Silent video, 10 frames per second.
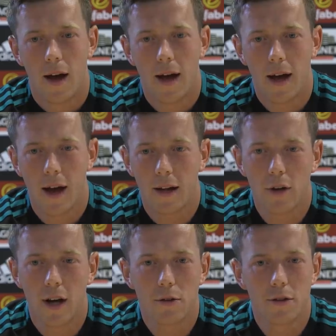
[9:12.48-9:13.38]
I
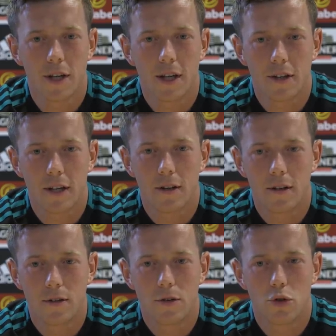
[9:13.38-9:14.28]
don't think he's
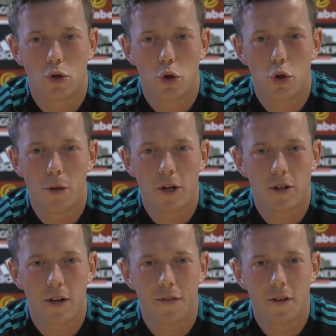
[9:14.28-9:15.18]
done too much
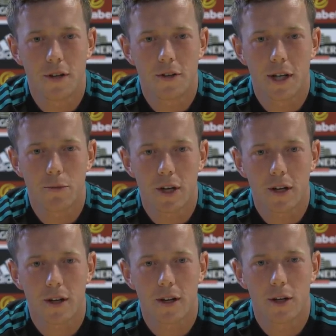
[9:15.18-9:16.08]
different in terms
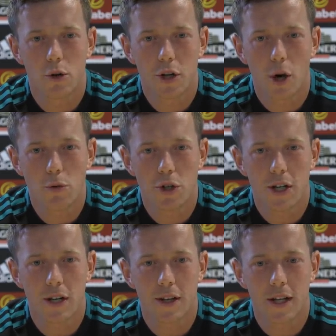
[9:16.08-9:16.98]
of, you know,
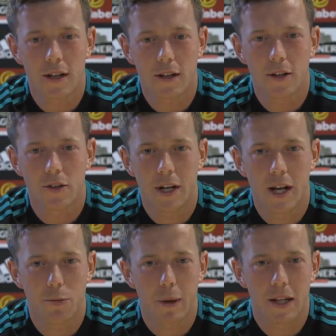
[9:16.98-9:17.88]
culture. I think there's an
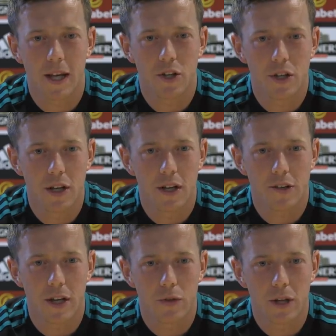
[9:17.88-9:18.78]
expectation here
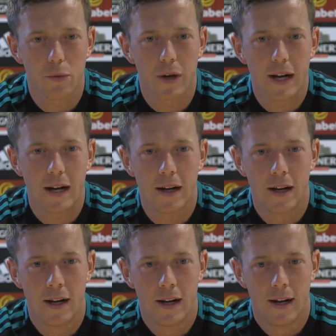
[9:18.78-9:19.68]
at Celtic where,
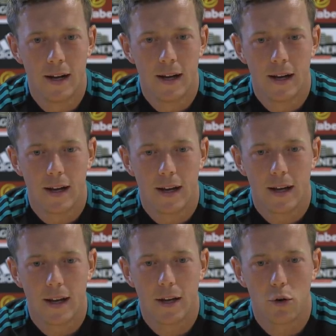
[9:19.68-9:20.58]

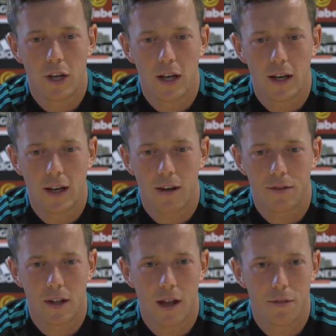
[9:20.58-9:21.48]
you know, you have
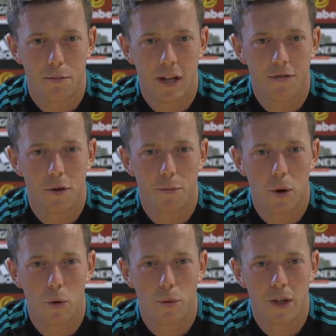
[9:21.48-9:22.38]
to live and breathe
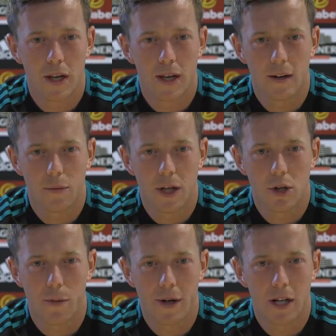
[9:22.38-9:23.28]
football. When you
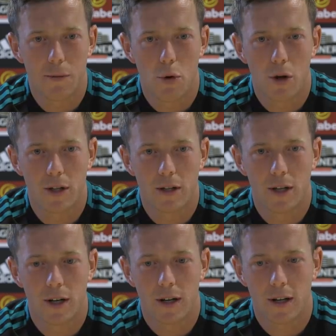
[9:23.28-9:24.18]
come in the morning,
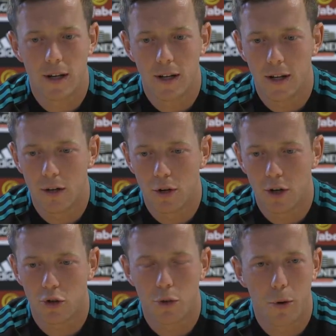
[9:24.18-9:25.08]

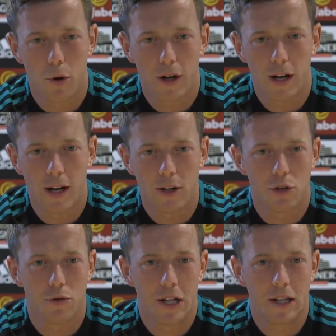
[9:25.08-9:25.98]
you're super organised,
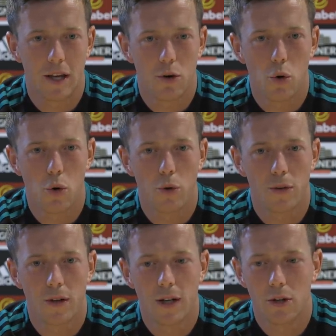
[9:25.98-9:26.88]
you're ready to
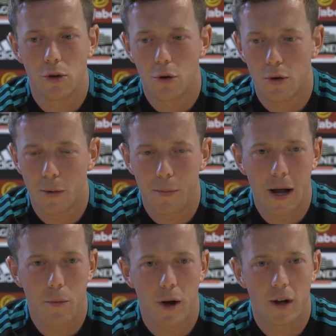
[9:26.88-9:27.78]
go, you do all your
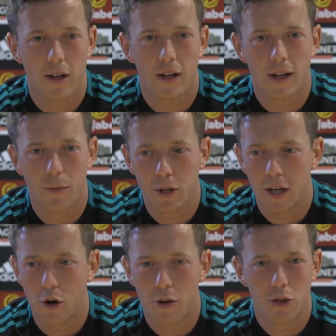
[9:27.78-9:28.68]
prep work, and then when
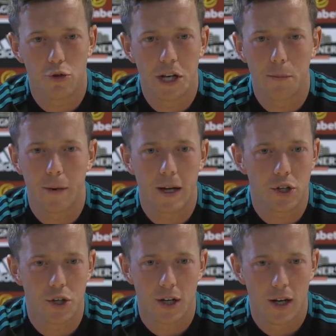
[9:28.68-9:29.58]
you get on the training
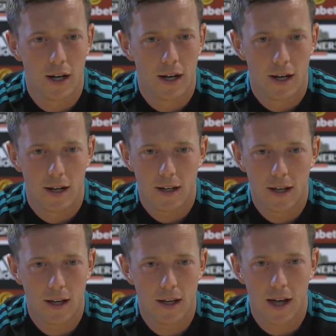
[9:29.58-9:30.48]
pitch,
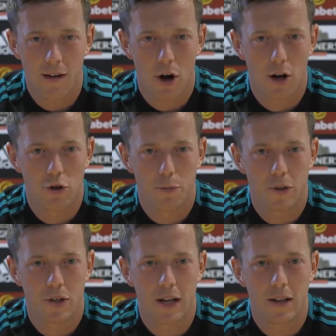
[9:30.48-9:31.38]
you give
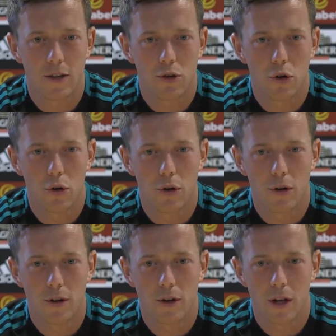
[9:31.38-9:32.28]
100%
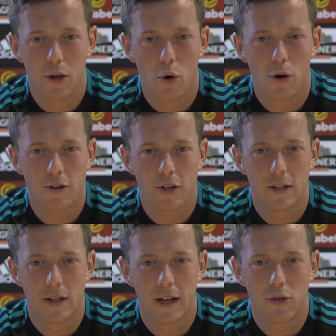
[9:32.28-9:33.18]
to the cause
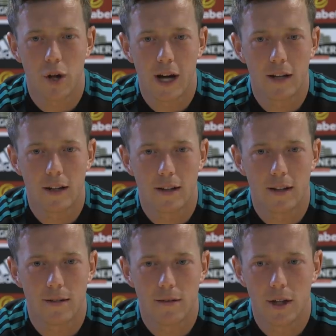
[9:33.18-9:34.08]
and try and,
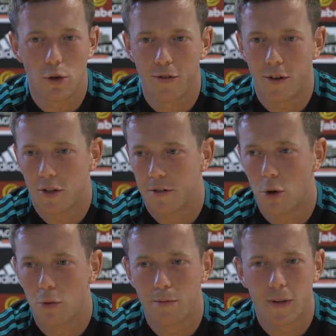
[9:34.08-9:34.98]
you know, first of
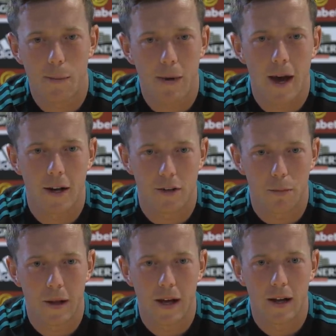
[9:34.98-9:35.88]
all, get better as a
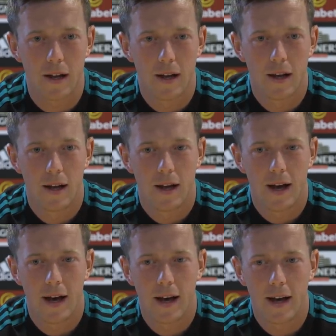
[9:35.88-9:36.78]
player
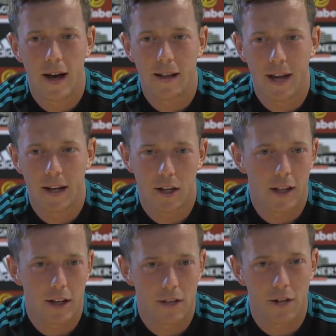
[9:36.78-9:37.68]
and then
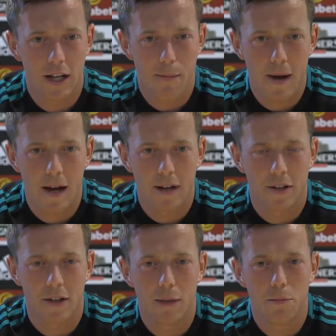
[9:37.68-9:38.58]
collectively get better as
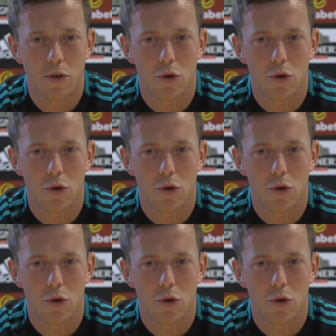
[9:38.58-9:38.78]
a team.